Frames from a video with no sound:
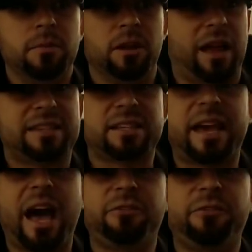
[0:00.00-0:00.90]
lots of
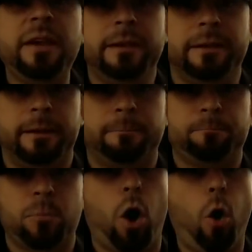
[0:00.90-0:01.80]
caffeine,
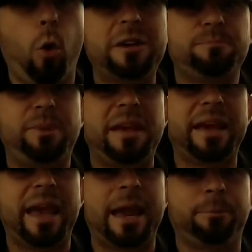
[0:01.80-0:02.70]
always
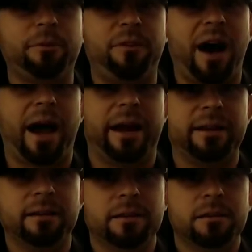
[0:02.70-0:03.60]
being
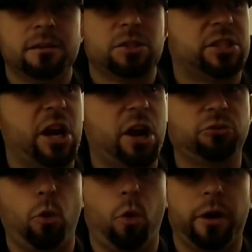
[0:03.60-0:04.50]
amplified,
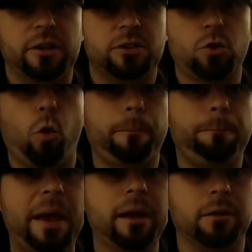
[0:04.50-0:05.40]
steroids, or
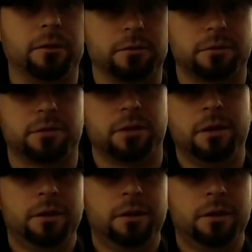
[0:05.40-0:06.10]
pills.